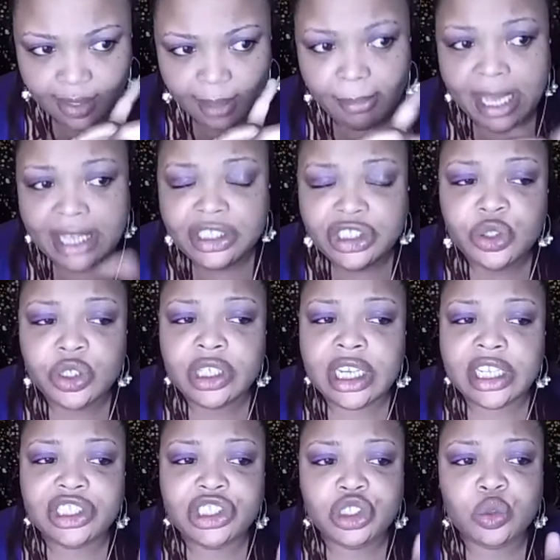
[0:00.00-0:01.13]
Make sure
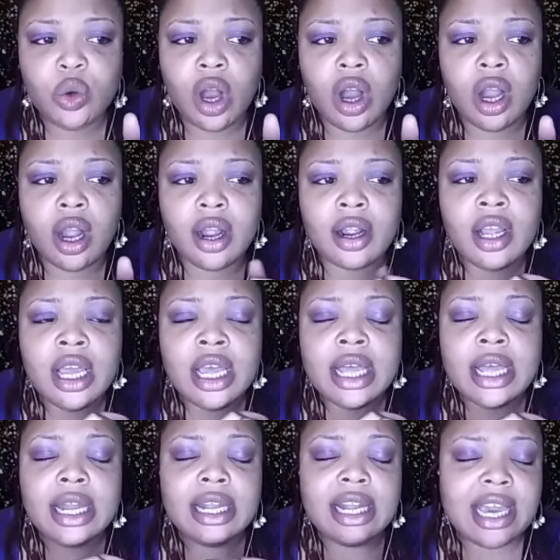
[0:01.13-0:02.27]
that you are
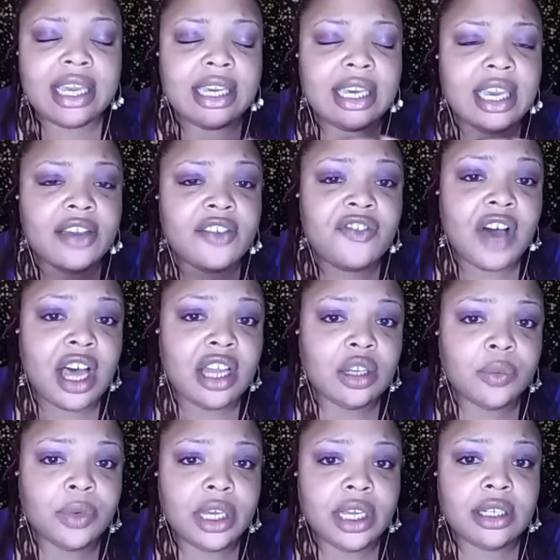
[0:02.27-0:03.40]
liking and
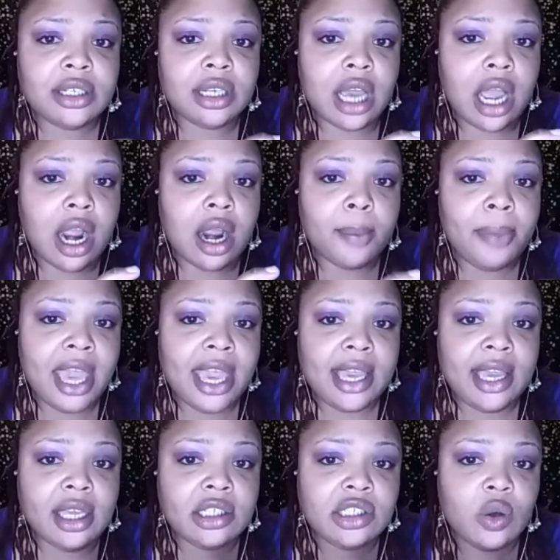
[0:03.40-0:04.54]
following our
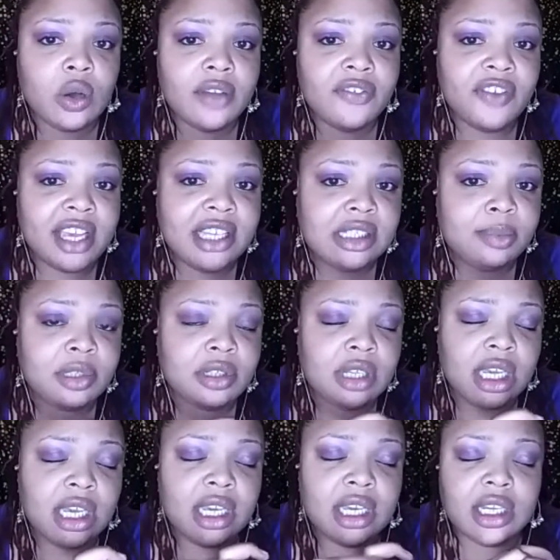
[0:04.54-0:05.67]
page on Facebook
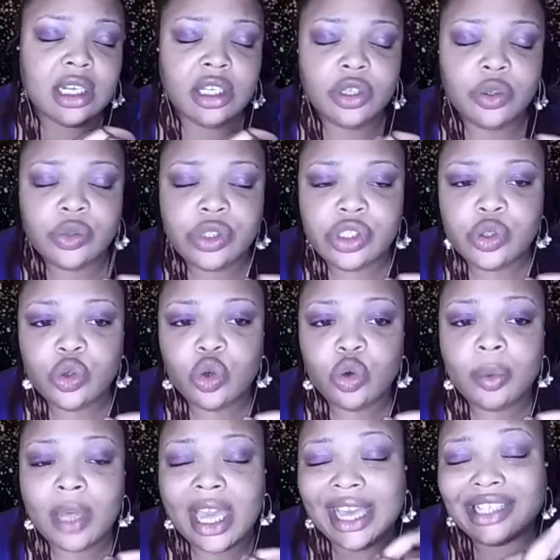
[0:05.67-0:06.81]
and
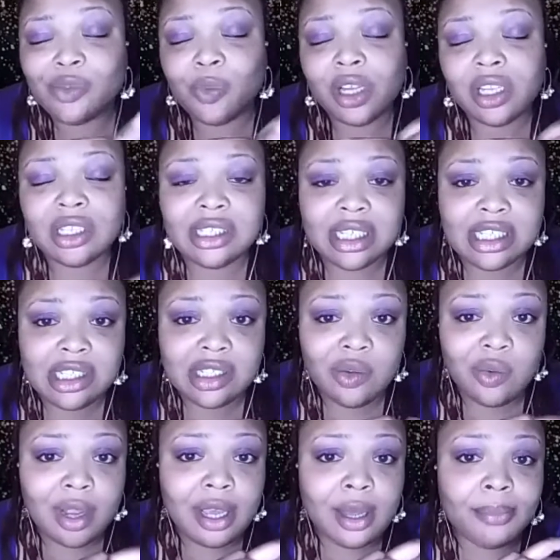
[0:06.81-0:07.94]
YouTube as well as
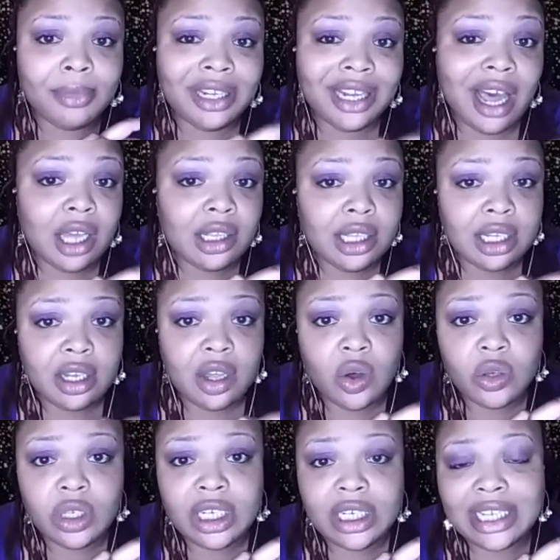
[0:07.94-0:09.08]
Instagram, Locked and
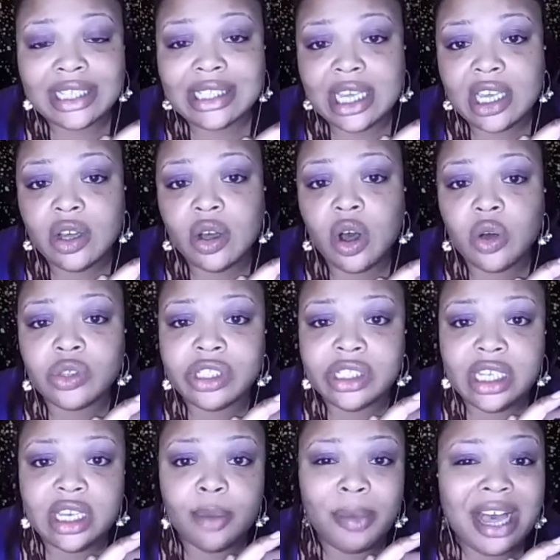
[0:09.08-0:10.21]
Loaded. That's
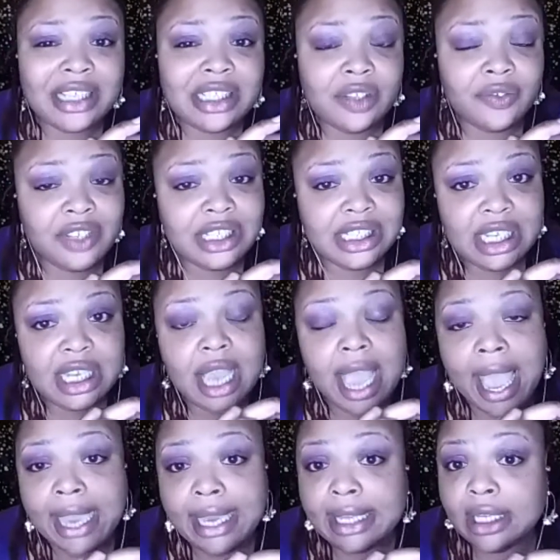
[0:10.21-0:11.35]
LOC''T
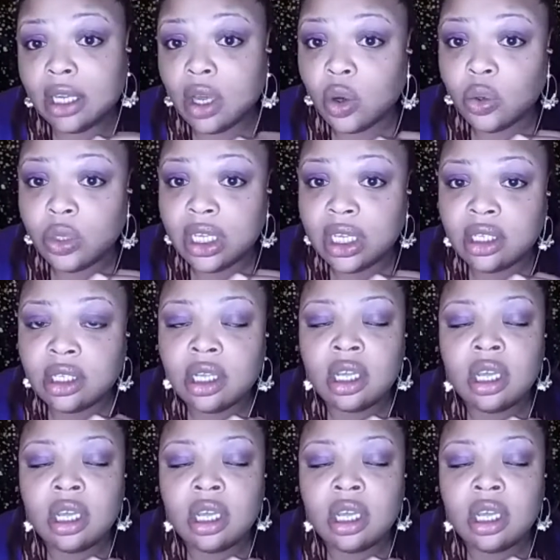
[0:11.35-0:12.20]
and Loaded.